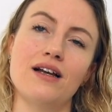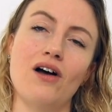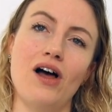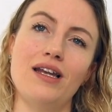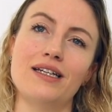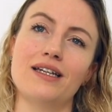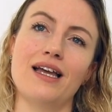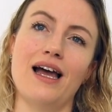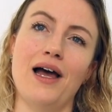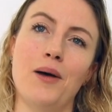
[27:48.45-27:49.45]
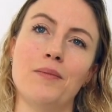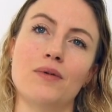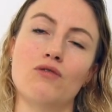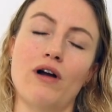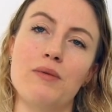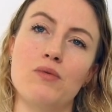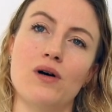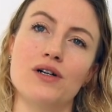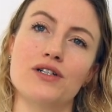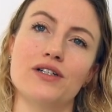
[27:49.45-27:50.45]
colic cam, gripe
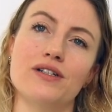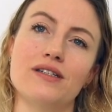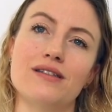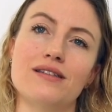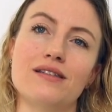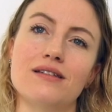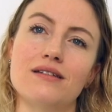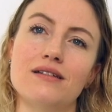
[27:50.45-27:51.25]
waters,